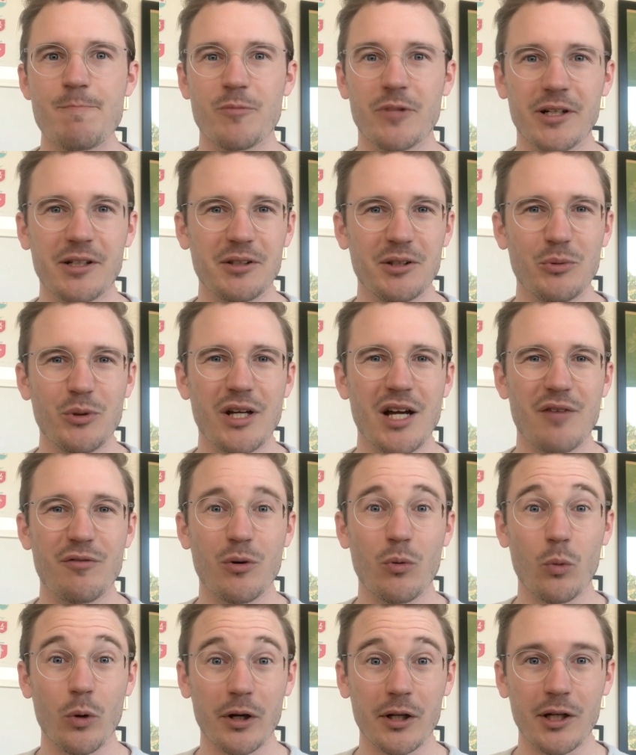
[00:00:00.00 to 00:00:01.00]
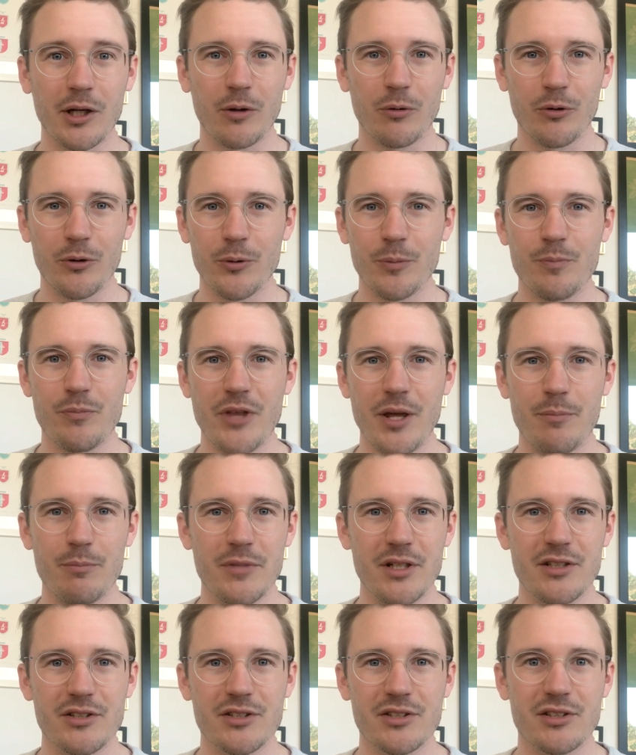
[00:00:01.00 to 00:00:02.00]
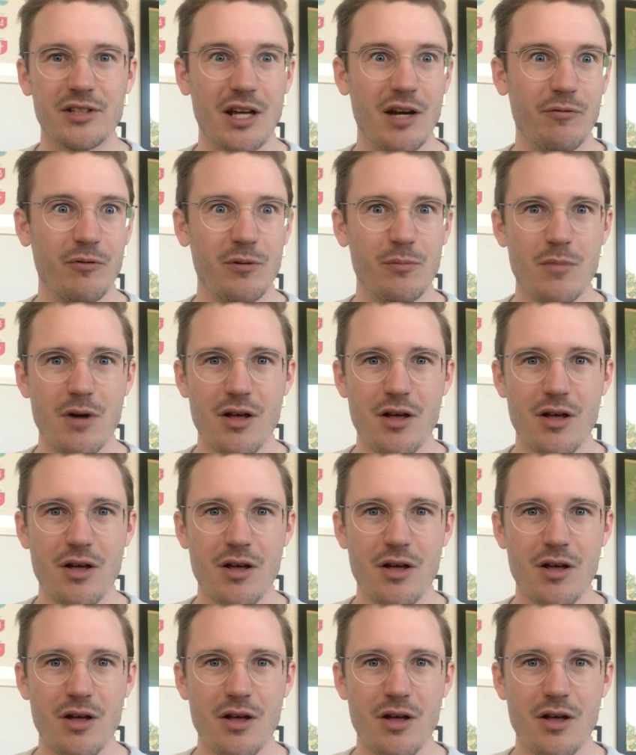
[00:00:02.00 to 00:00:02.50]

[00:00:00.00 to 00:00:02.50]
luckily we have a working group that meets every